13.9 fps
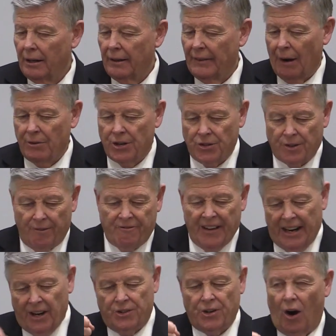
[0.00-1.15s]
that was just to
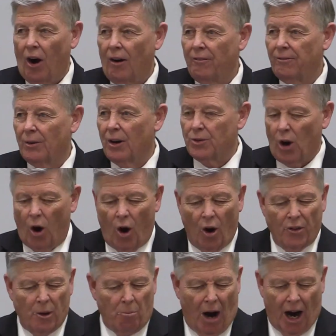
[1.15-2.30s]
finish off because all
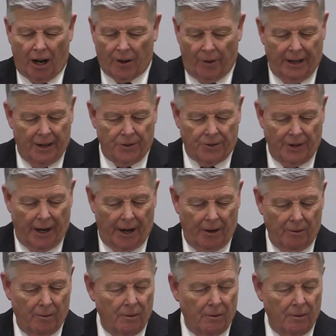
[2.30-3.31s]
the mockery is there.